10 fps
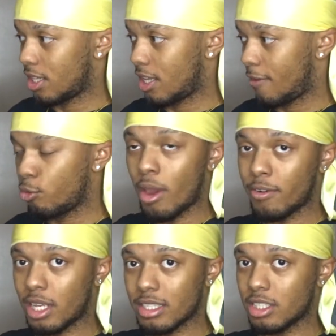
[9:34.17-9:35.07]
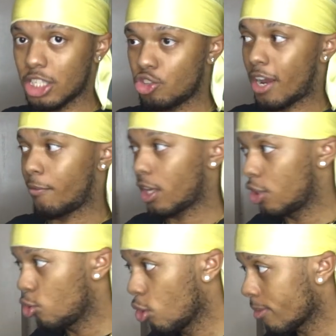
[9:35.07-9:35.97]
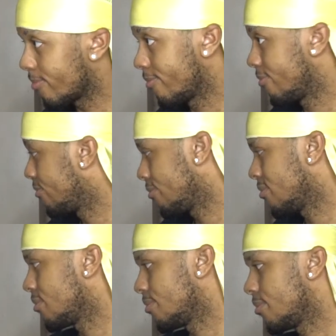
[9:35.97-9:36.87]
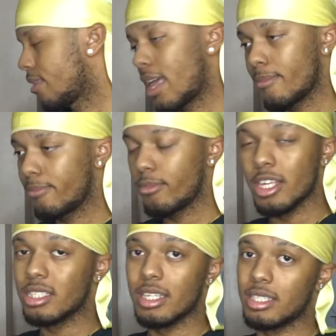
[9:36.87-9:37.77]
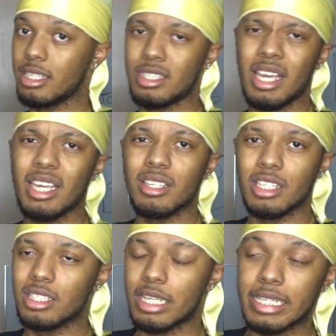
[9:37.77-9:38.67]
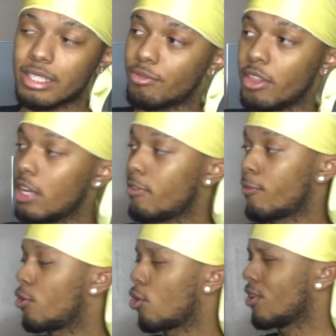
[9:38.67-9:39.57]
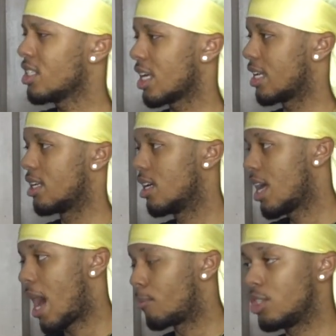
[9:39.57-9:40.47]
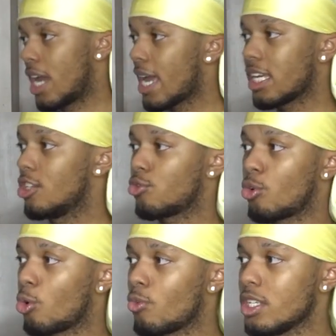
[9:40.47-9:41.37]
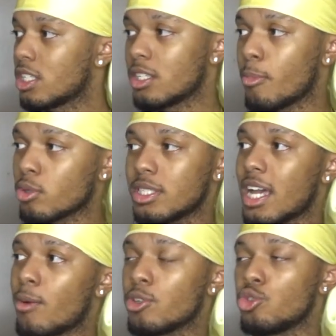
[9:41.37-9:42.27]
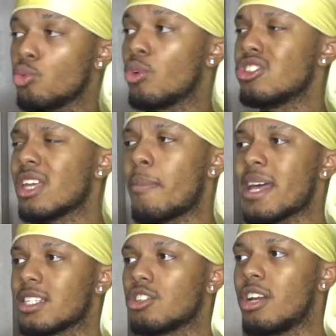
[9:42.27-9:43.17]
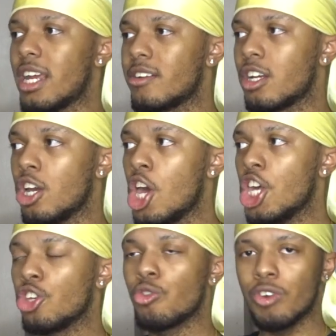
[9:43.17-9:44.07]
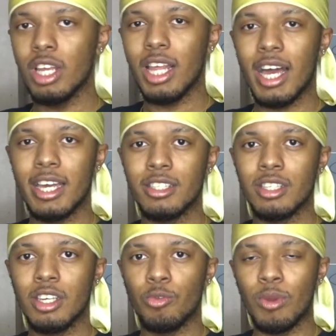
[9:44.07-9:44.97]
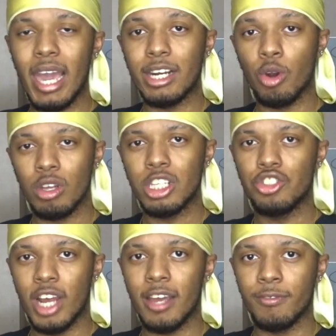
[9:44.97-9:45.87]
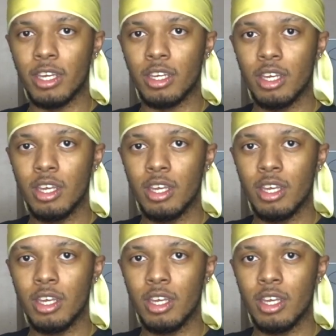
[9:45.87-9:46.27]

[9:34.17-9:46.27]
If you ever get to see traffic in New York, it's insane. It's literally for no reason. I'm jacking this for no reason, because most of the time, once you get past a certain area, you realize we had all this traffic